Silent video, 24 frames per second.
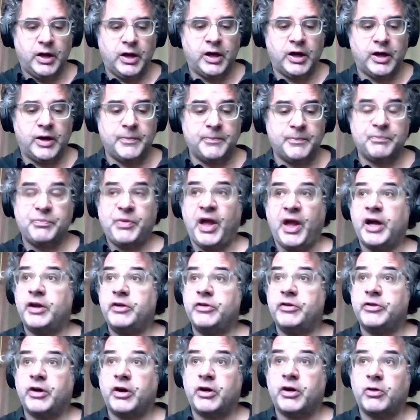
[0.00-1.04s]
Um,
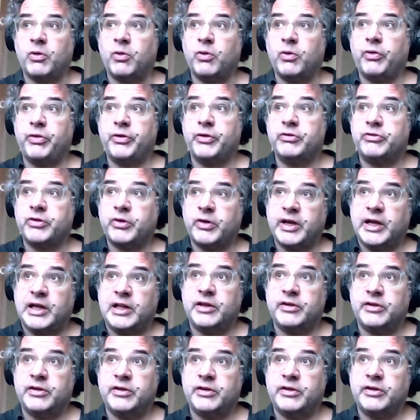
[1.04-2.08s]
and our author Joy
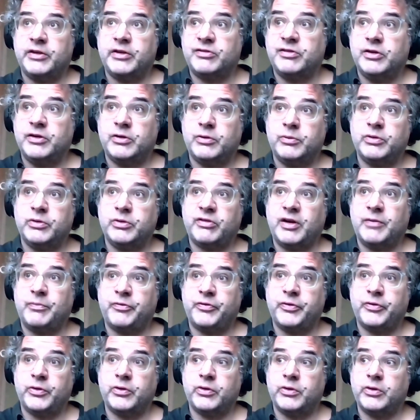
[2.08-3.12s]
Ellis last year was up
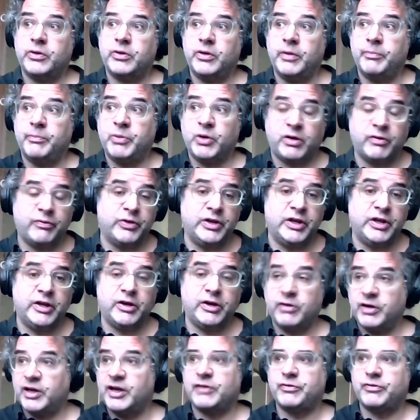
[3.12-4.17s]
for a book of the
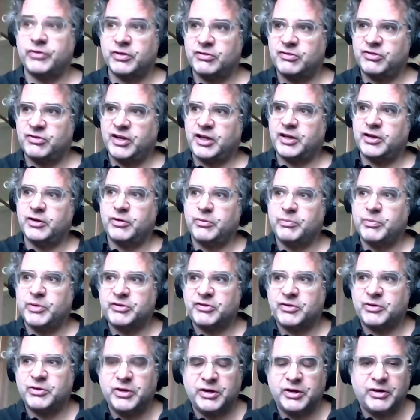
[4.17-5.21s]
year. I have to check it on my
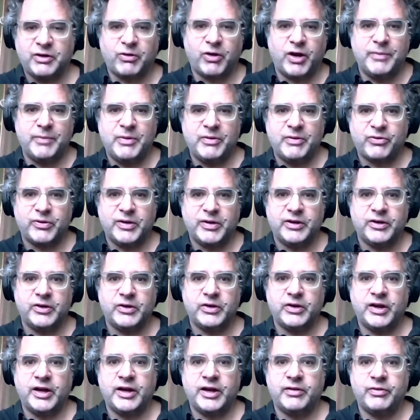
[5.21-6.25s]
screen. Crime and
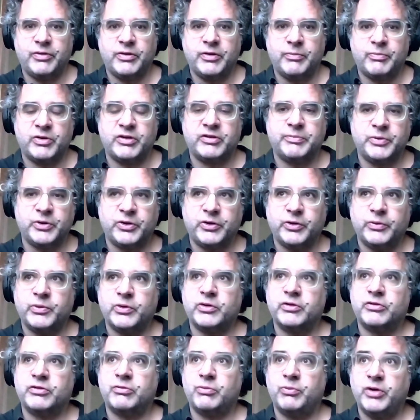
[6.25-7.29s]
Thriller at the British Book
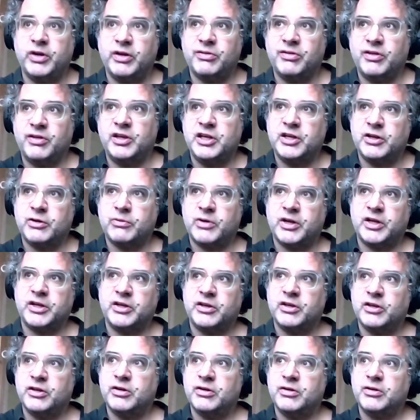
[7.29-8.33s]
Awards with Ian
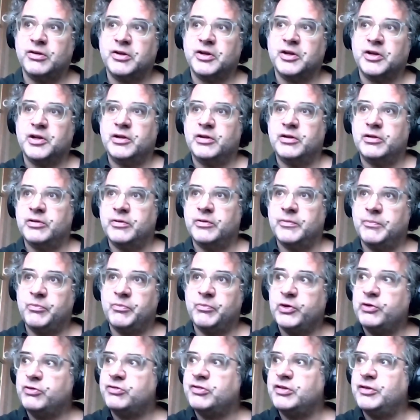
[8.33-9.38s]
Rankin,
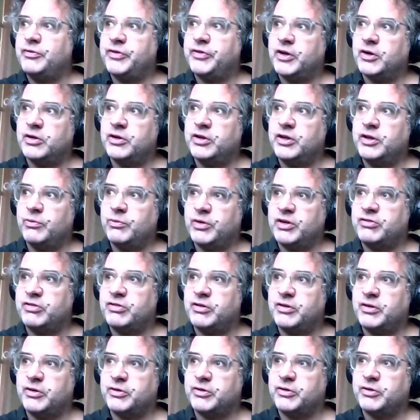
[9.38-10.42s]
Lucy Foley,
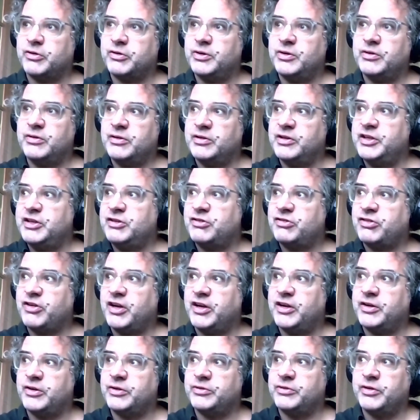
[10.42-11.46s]
Richard Osman, Lee
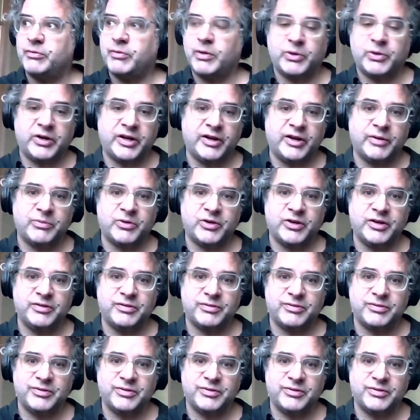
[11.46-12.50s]
Child, and Robert
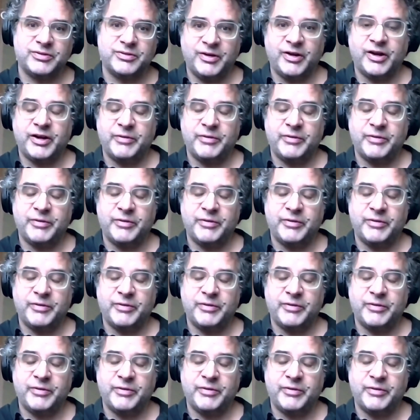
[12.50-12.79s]
Galbraith. Wow.